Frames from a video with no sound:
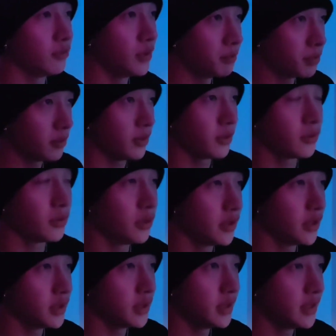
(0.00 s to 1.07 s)
we
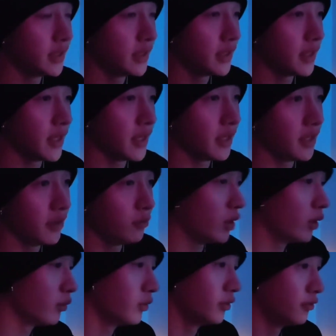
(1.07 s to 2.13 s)
pre-recorded, and then
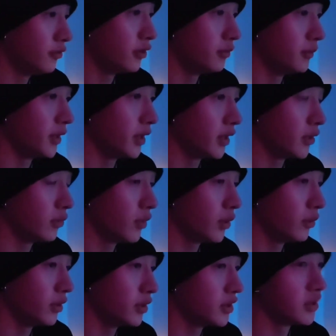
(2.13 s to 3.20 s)
while we were filming, we
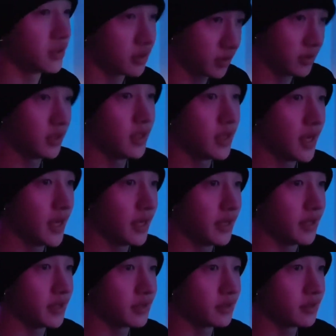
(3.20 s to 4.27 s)
would just, I
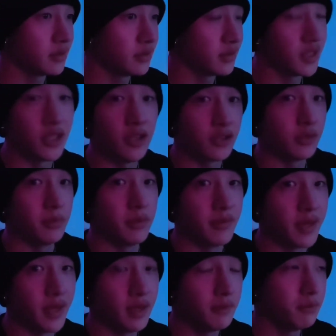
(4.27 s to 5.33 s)
guess, sing on top of
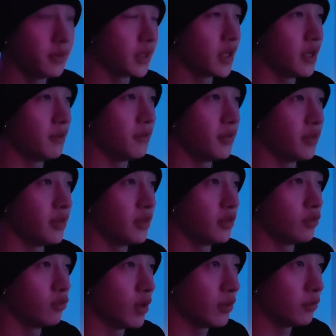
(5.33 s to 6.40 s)
that. But
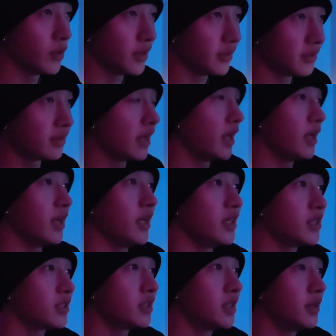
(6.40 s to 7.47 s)
when we sang
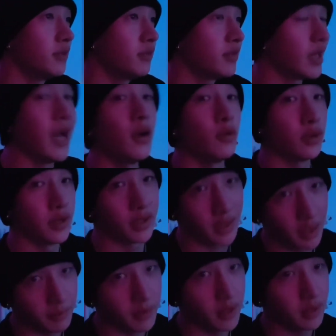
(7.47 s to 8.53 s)
each time, that wouldn't
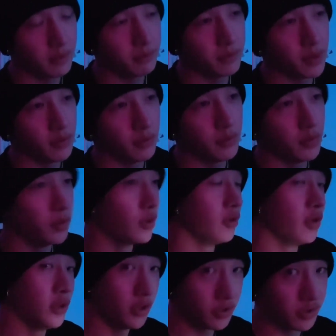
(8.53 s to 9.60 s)
come out, but we would
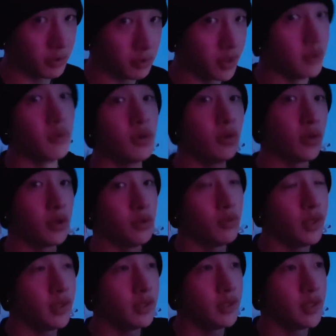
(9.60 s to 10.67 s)
use a pre-recorded
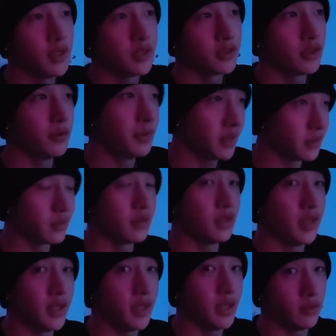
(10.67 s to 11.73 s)
one. So
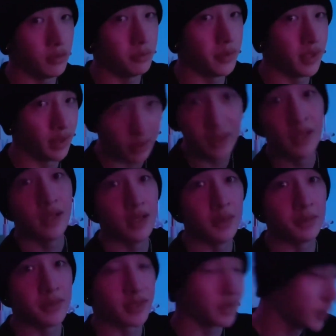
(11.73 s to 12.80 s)
basically, it would be lip sync.